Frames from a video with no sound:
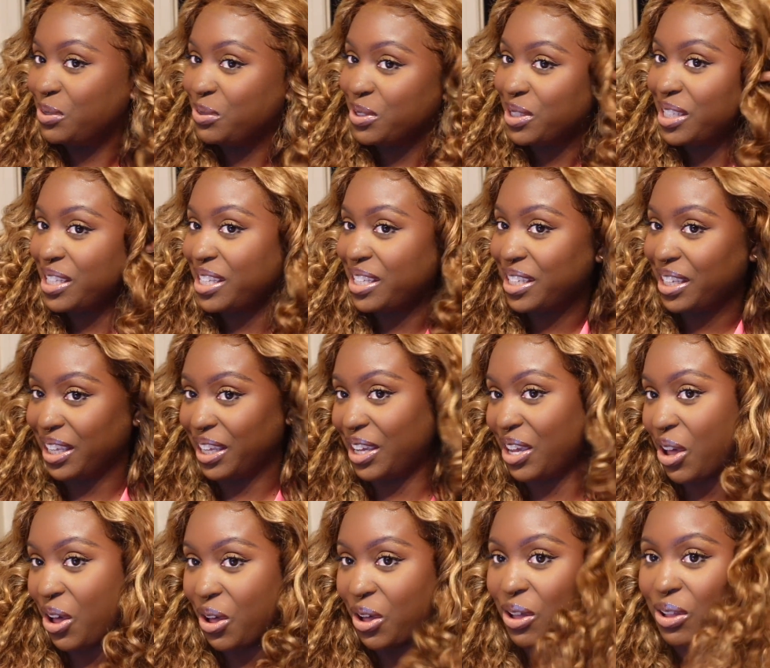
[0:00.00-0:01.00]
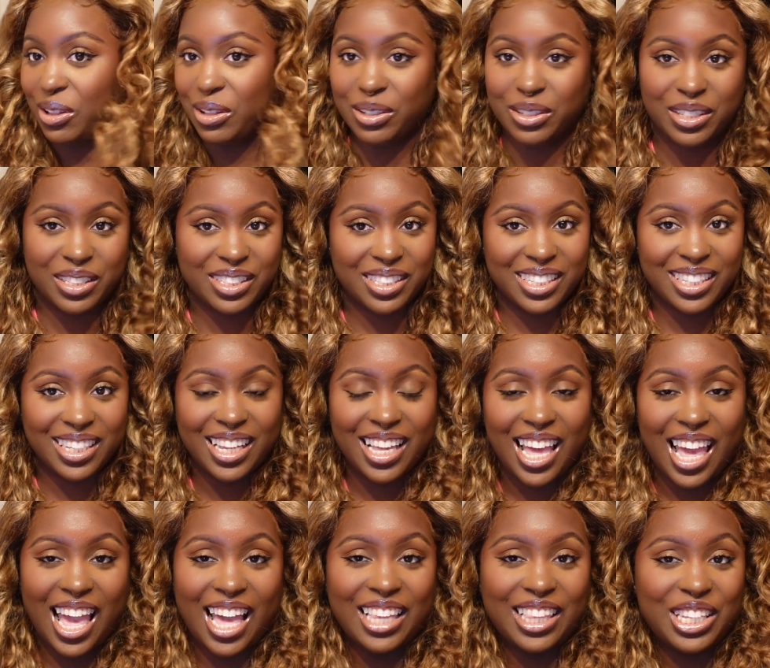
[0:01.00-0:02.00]
really good, y'all.
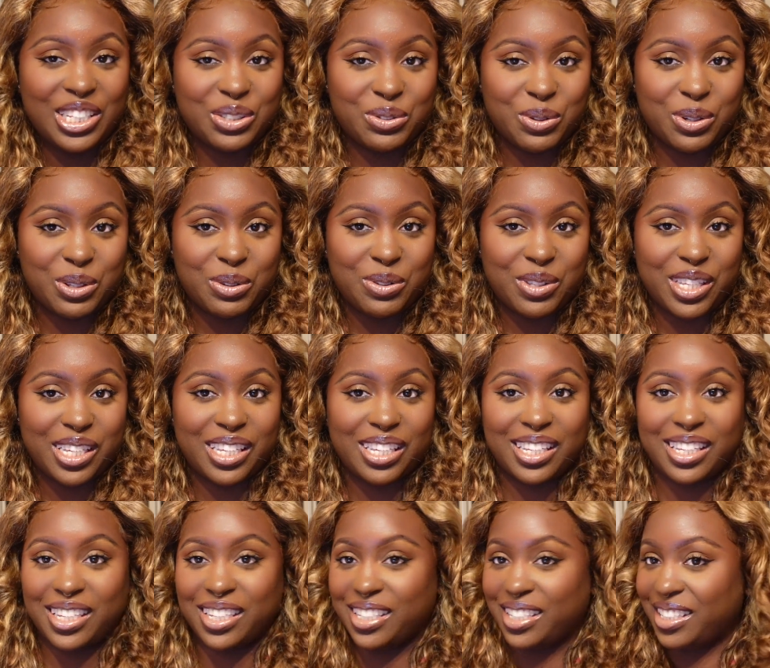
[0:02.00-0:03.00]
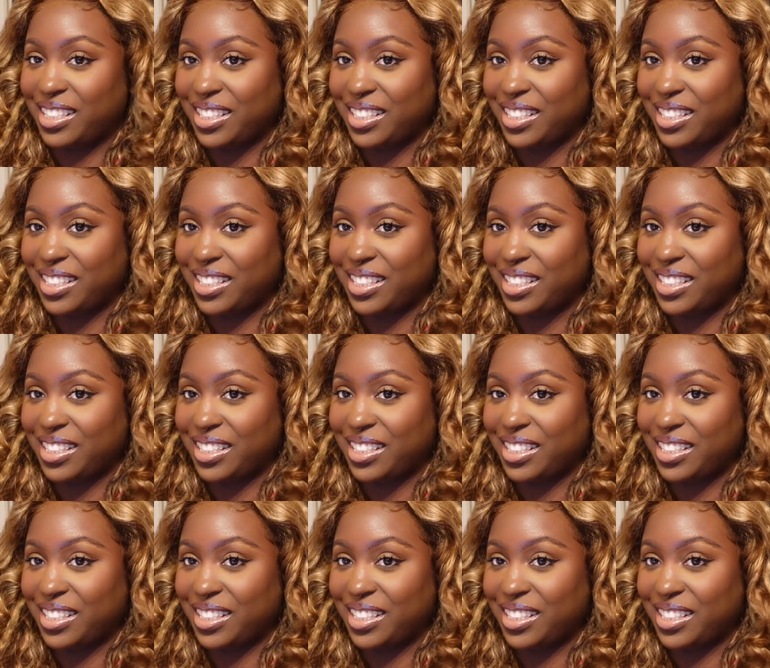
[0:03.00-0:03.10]
It looks really, really good.